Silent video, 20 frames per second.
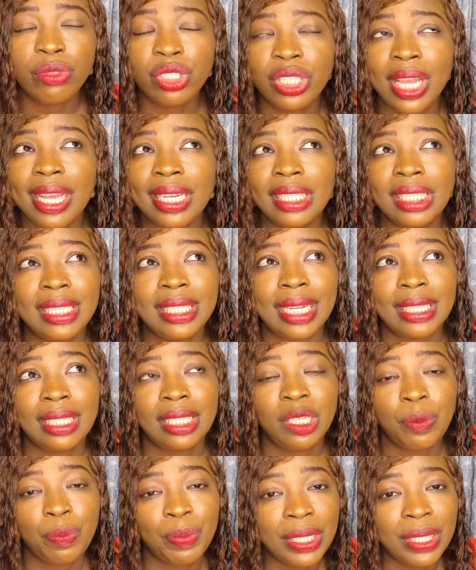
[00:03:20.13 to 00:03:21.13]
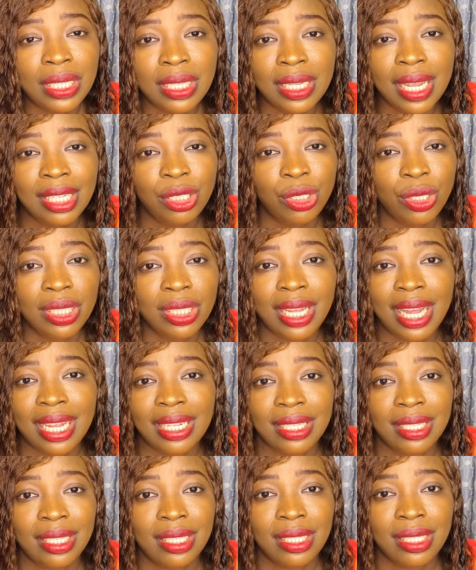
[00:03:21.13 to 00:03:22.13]
check ChatGPT and just
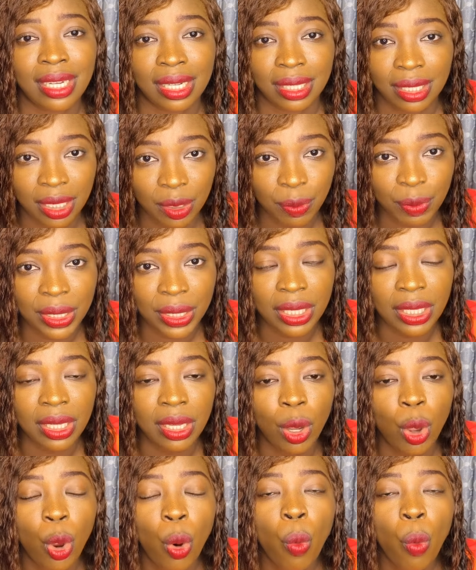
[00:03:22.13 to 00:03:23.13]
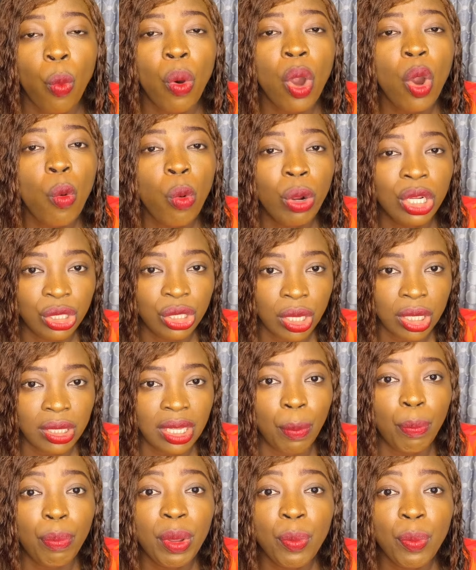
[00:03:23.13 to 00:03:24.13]
ask ChatGPT what
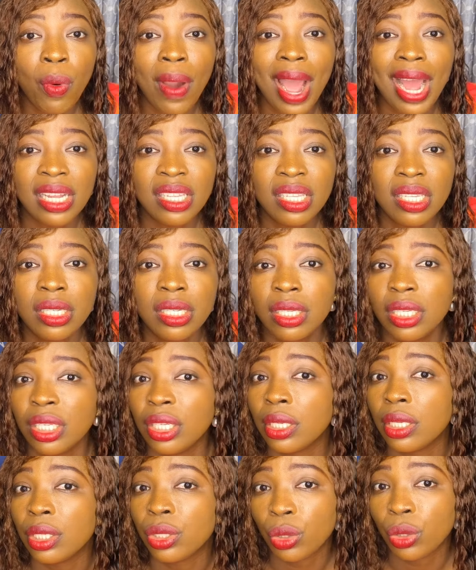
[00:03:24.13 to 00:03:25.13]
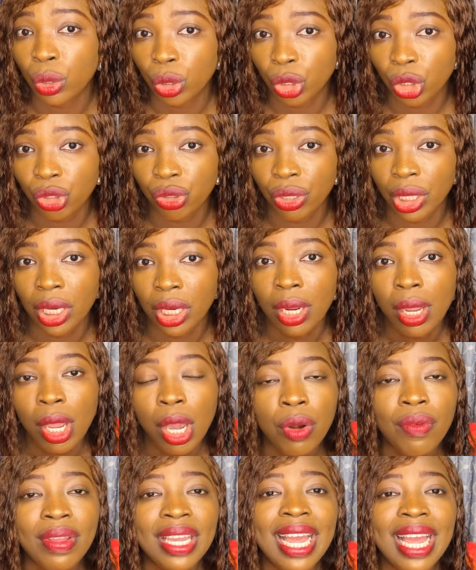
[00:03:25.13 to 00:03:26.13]
questions are people asking in this country
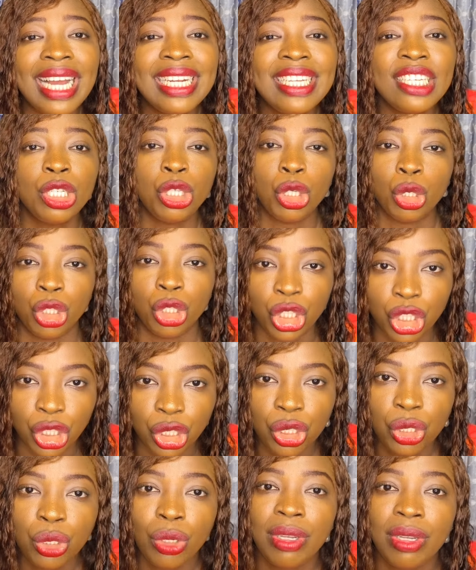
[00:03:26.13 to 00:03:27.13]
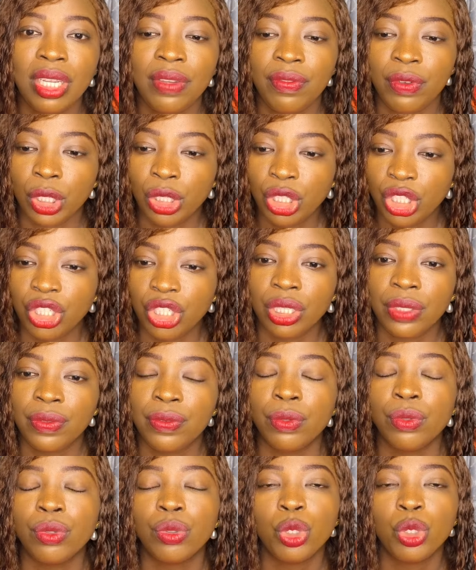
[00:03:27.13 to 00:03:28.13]
regarding your niche. So if your niche is
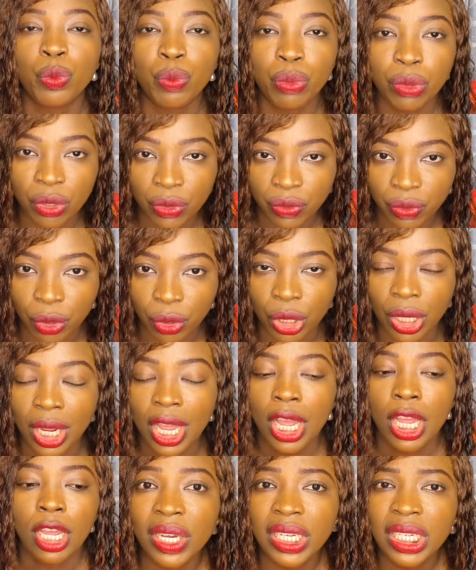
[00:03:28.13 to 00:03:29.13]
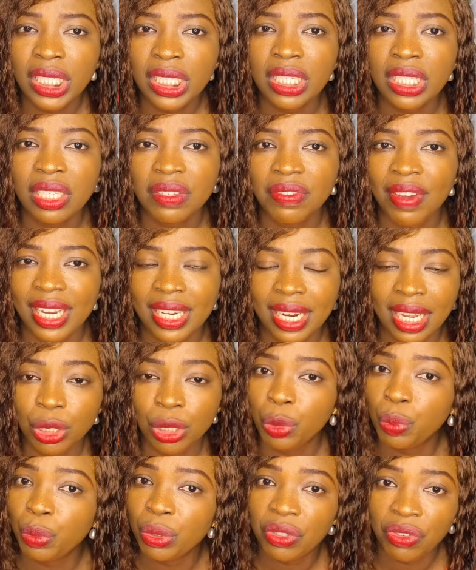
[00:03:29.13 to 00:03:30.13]
food, you put food. If your niche is
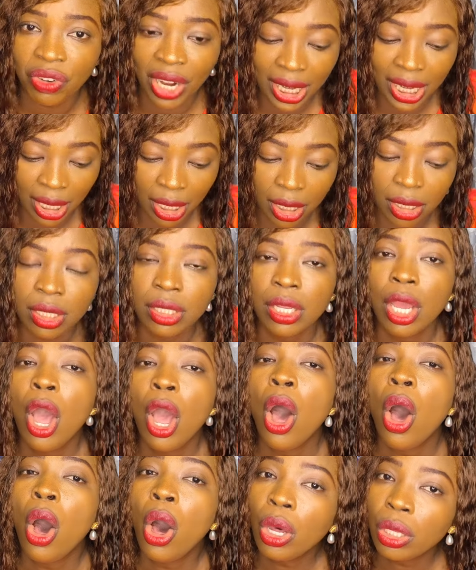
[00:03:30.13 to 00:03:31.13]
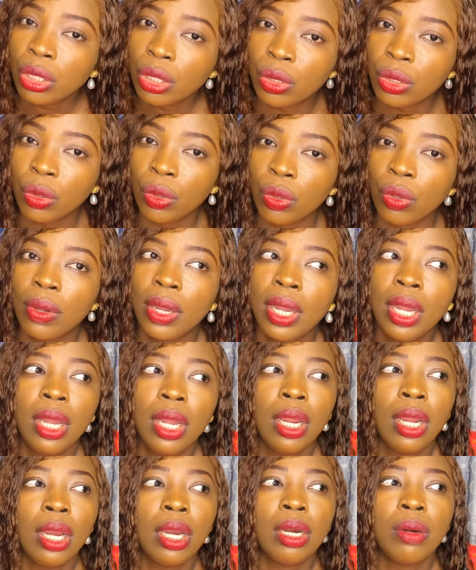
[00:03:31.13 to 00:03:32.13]
finance, you put finance. Also,
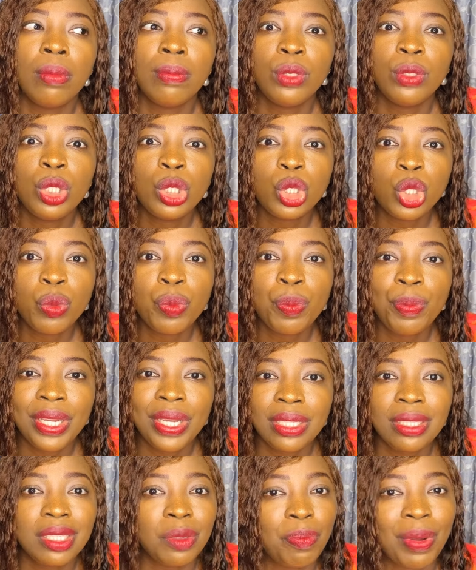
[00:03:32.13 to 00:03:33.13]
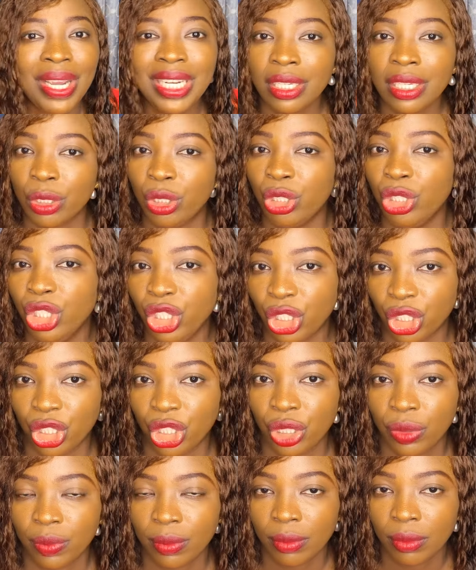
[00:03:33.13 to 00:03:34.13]
YouTube pays depending on
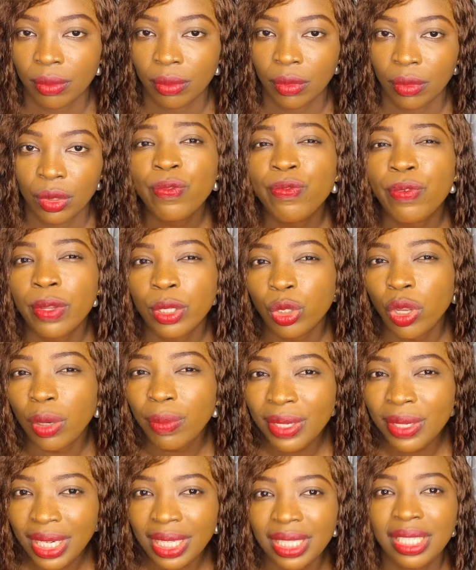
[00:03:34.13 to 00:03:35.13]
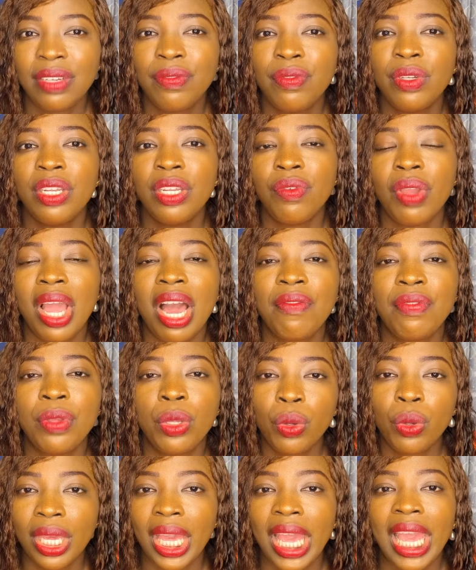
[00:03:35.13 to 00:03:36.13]
niche. So for some niche, even if you have
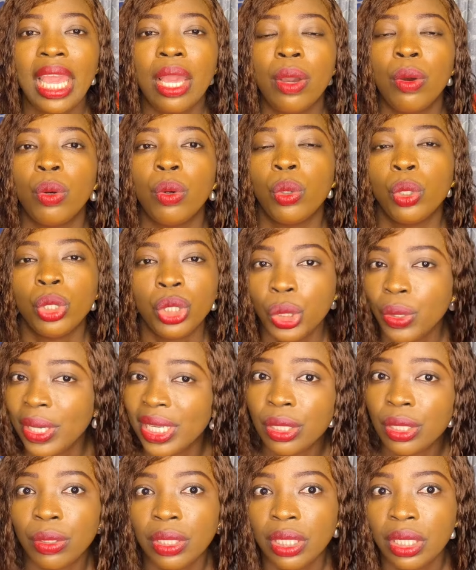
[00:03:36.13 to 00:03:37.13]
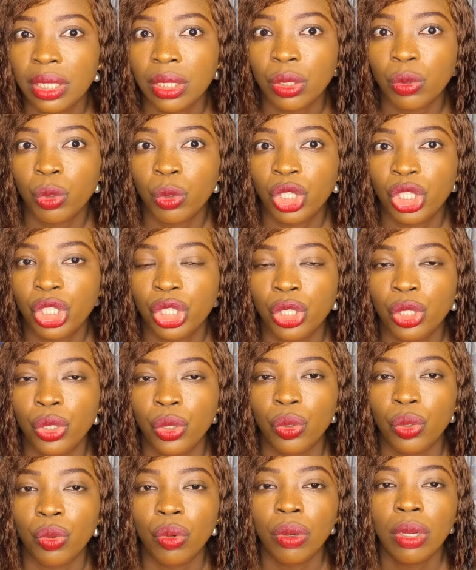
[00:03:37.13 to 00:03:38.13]
UK or US audience watching
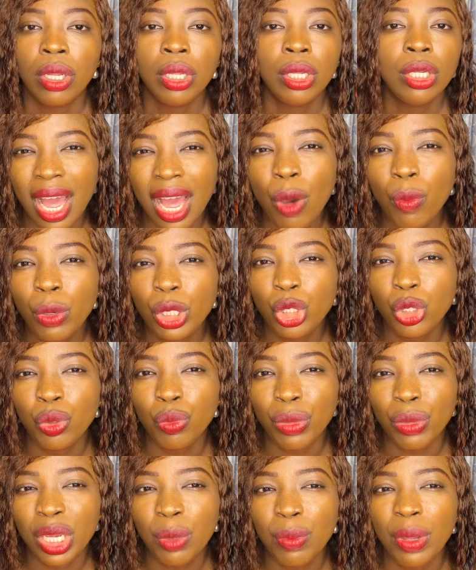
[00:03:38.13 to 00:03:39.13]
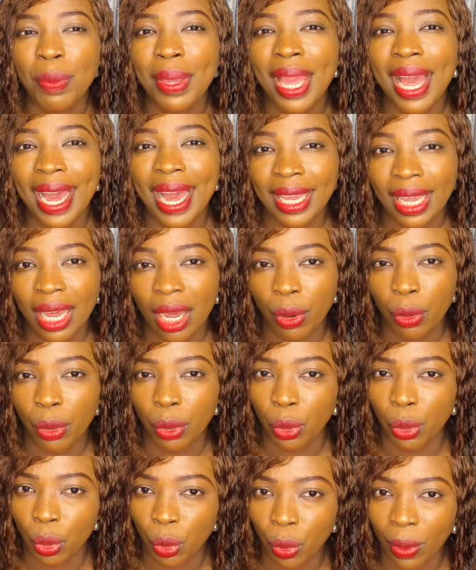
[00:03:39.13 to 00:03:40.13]
you, how much you make may be higher
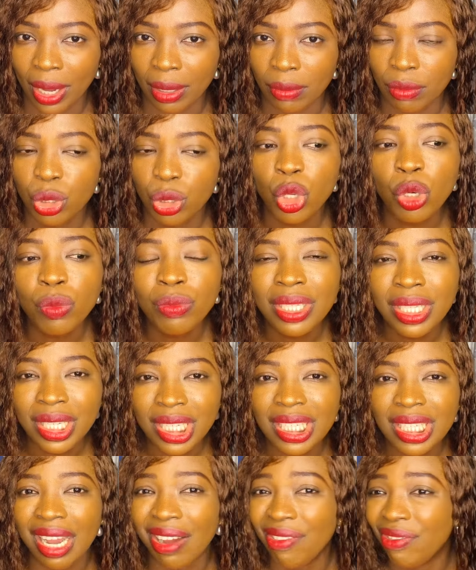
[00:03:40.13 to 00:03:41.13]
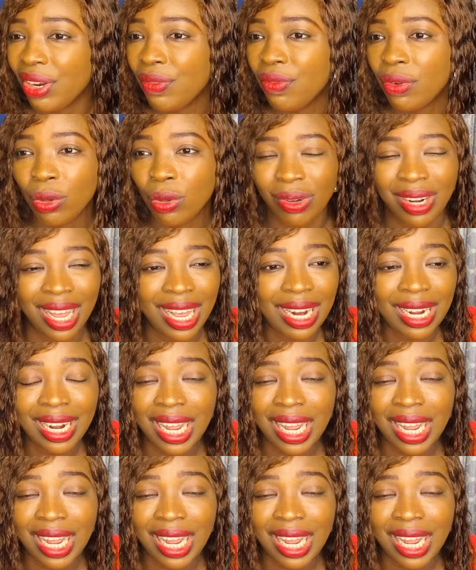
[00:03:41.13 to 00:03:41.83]
or lower. Some niche are very low, like